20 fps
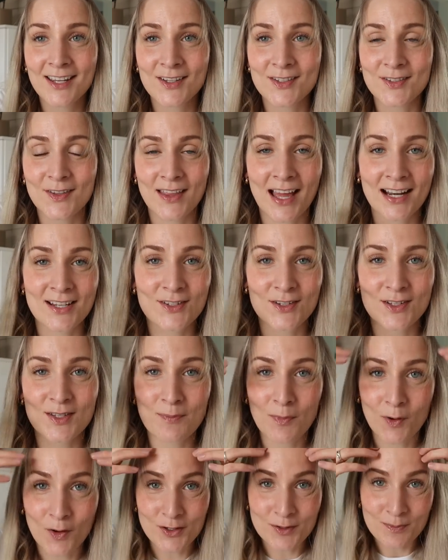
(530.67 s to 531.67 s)
So that's
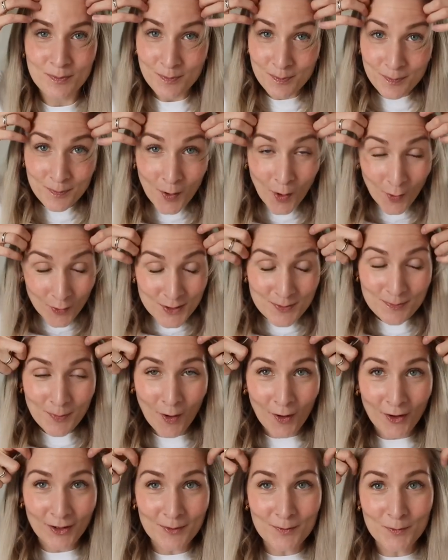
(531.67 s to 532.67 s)
just
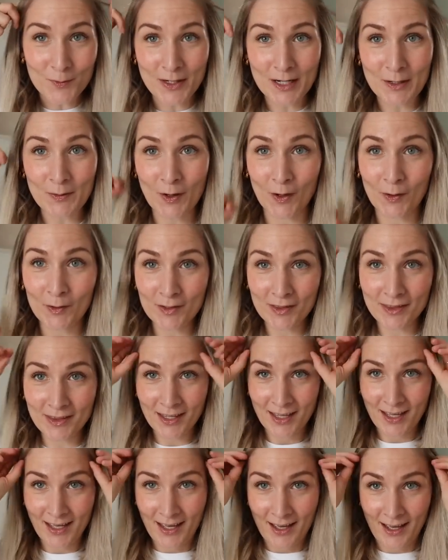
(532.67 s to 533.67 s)
postpartum regrowth.
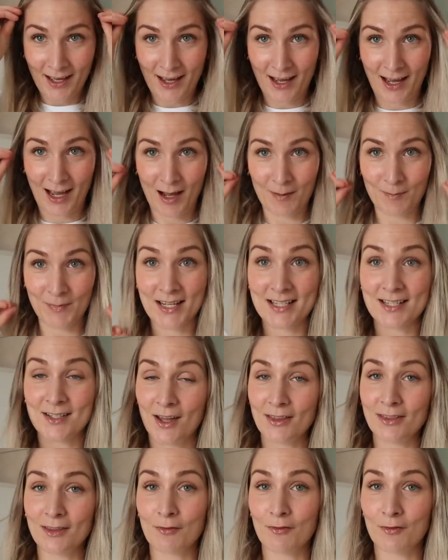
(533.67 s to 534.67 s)
It's
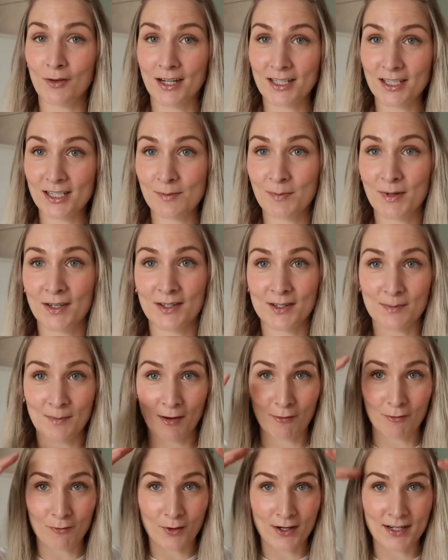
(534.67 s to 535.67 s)
not the fringe because
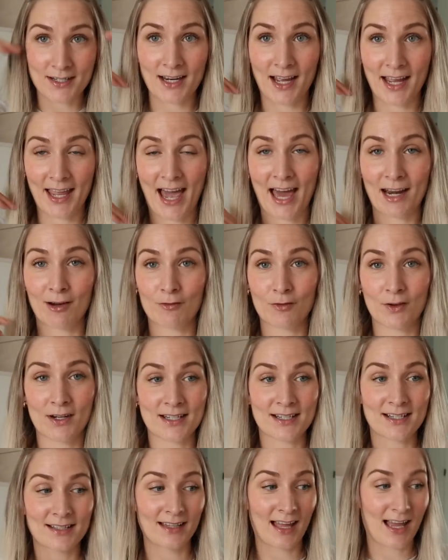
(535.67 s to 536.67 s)
I had a
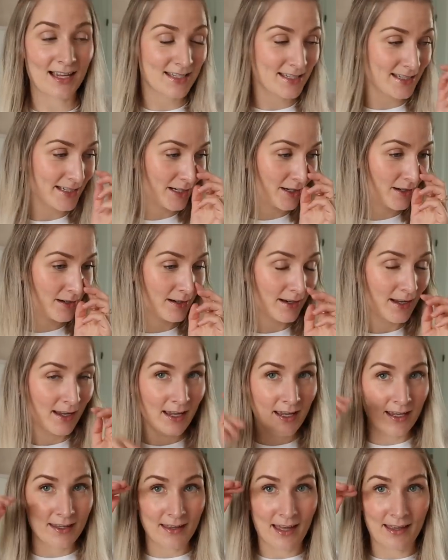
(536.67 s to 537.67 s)
fringe last year.
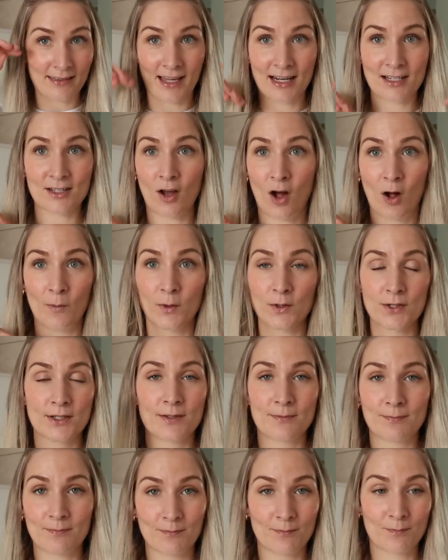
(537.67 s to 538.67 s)
That's
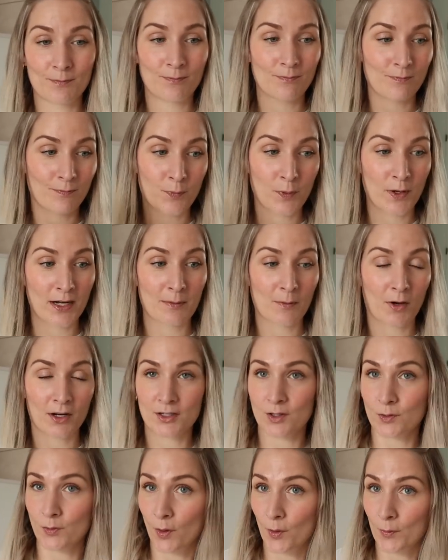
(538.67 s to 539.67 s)
almost pretty
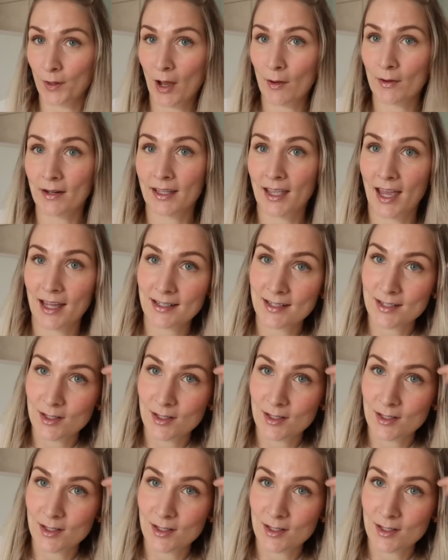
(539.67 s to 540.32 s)
much grown out again.